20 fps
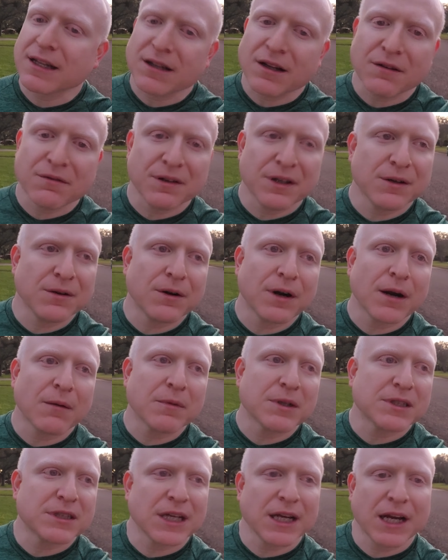love you or how
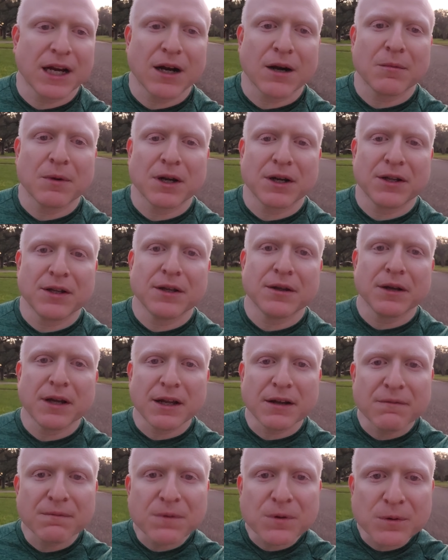much they care about you, the
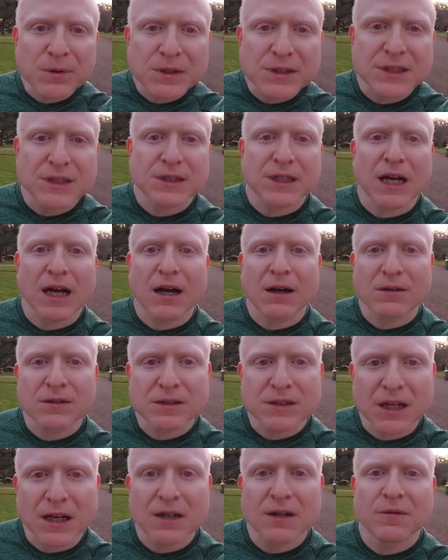influence is
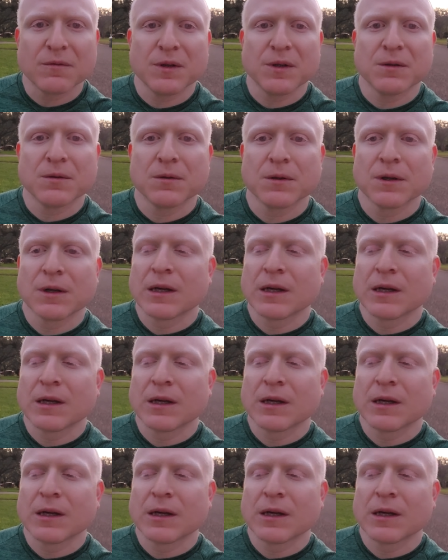outside of you.